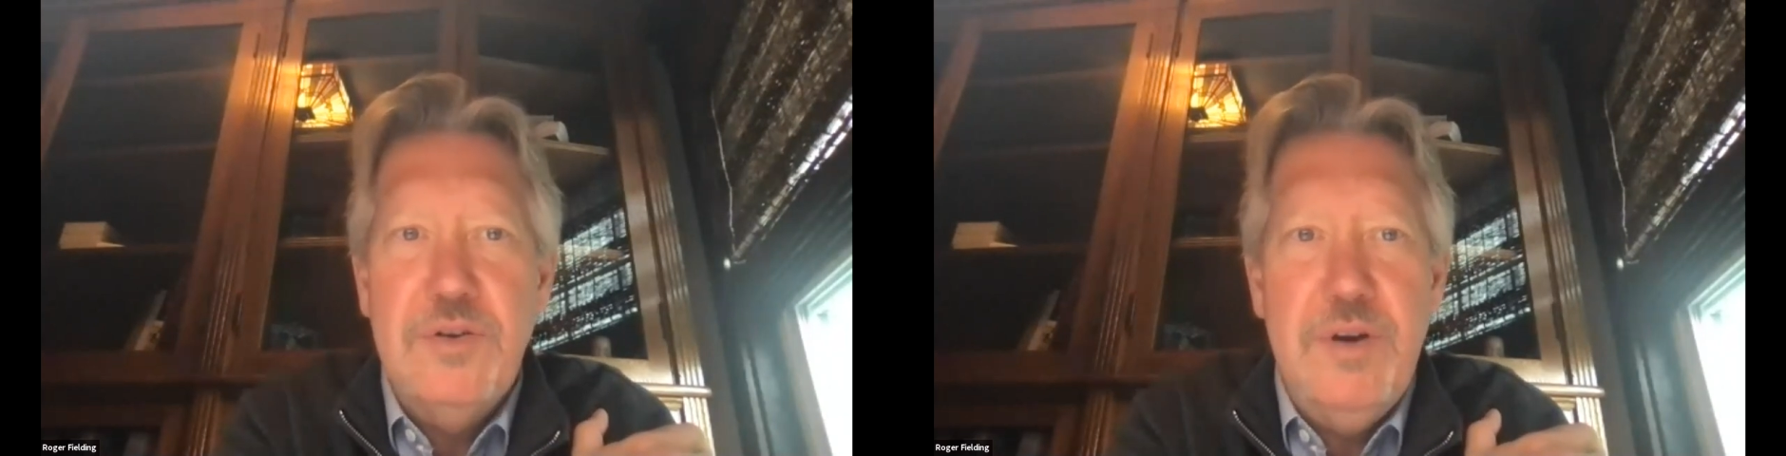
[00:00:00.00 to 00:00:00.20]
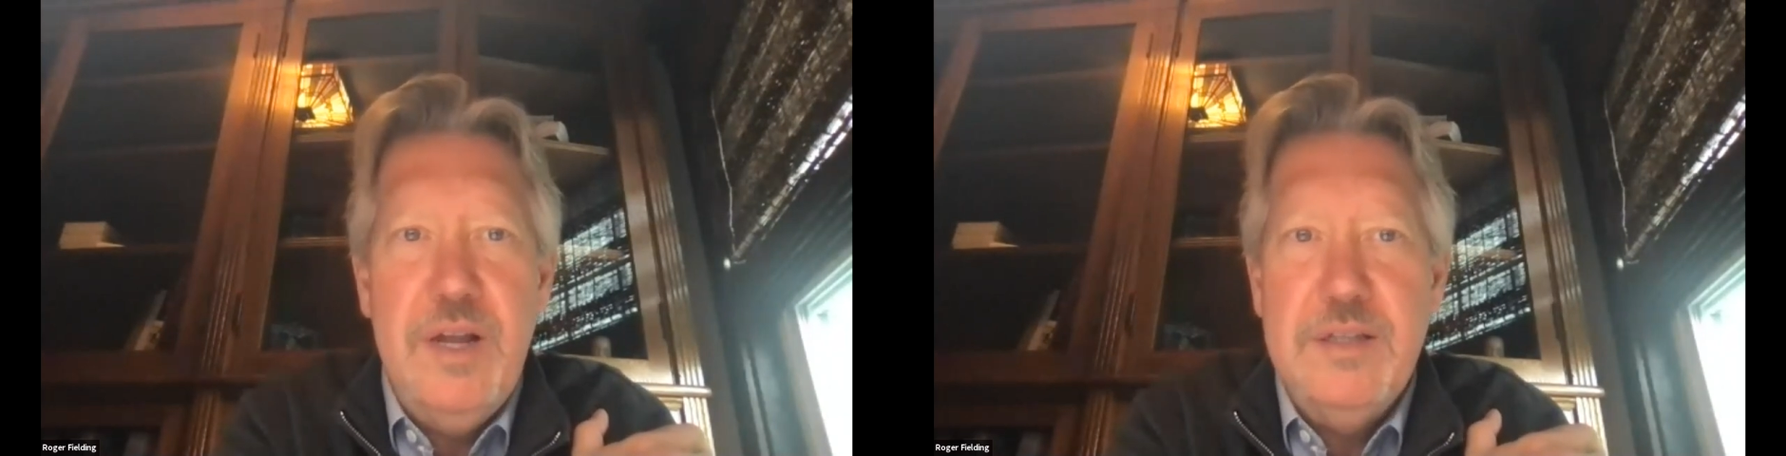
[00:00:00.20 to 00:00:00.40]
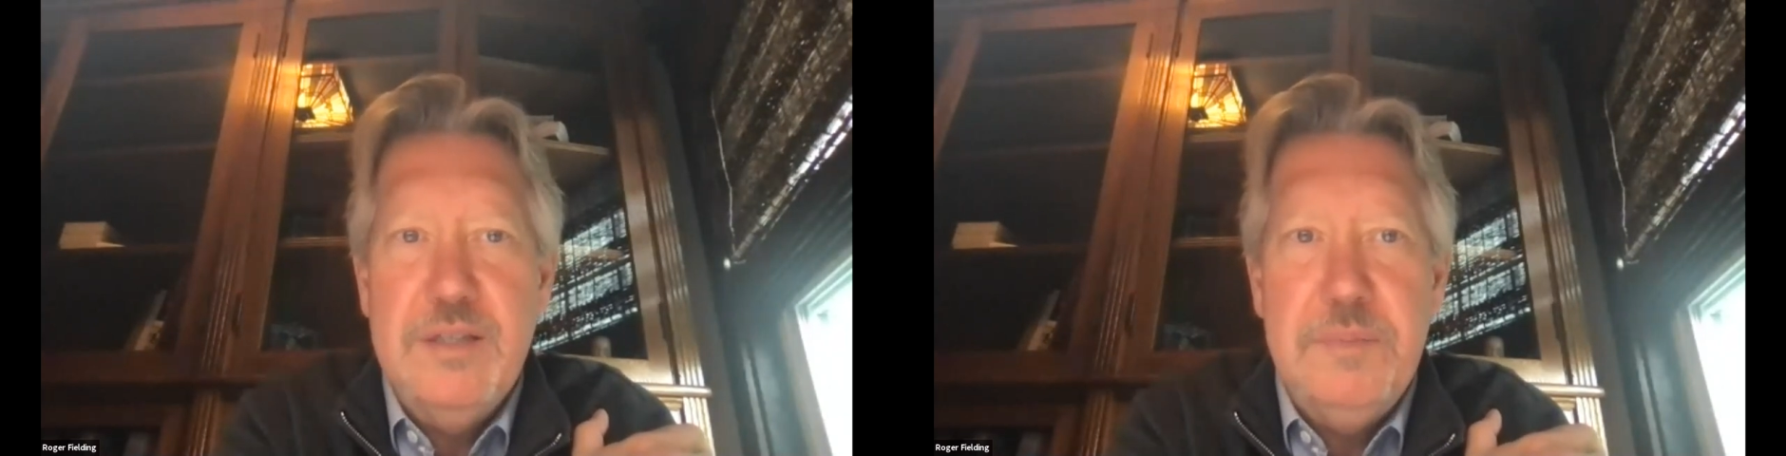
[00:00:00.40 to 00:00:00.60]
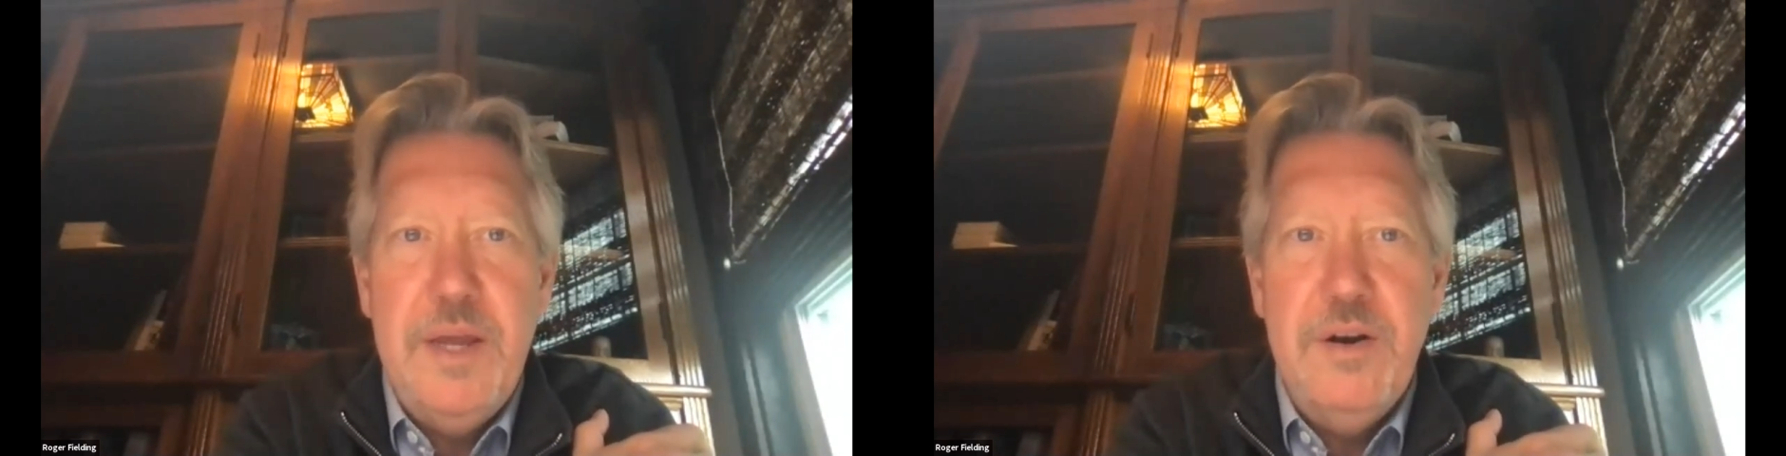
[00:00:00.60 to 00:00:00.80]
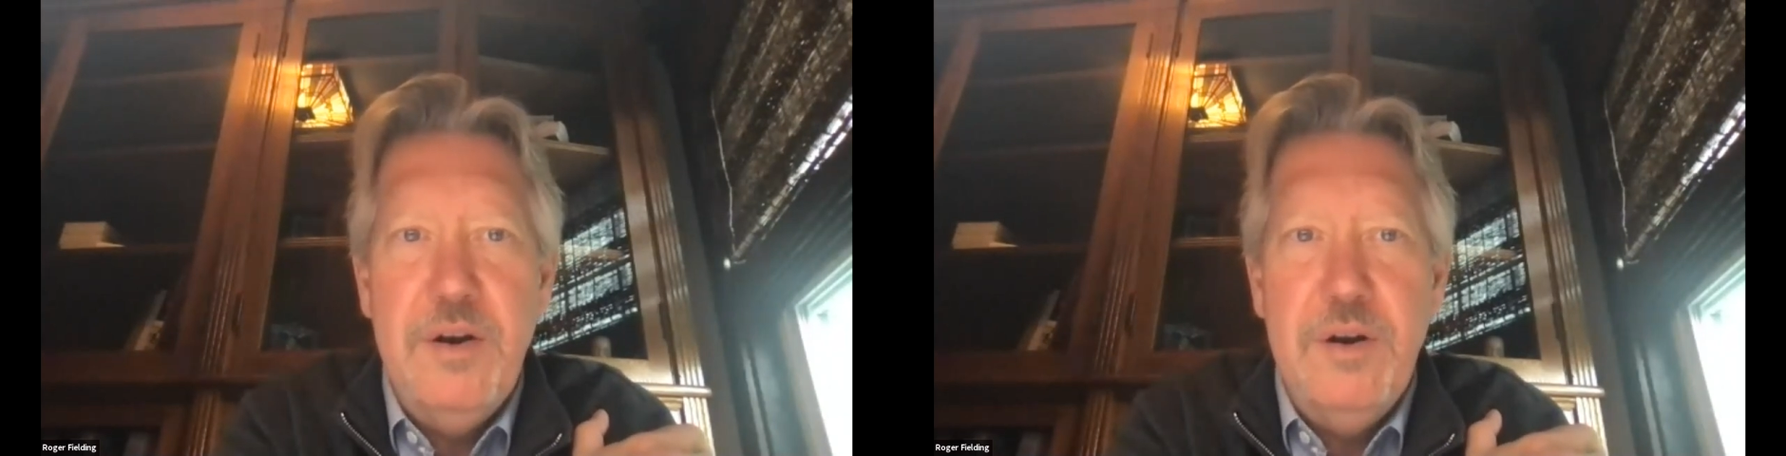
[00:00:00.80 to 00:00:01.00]
or health
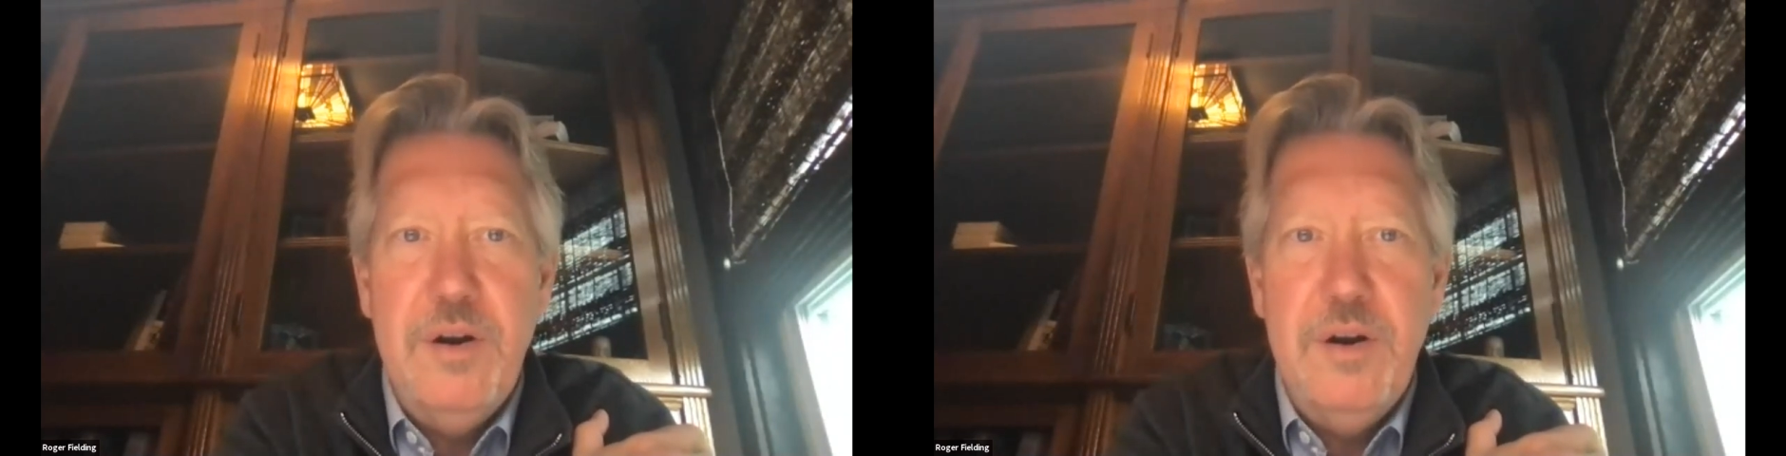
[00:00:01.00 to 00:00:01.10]
span are,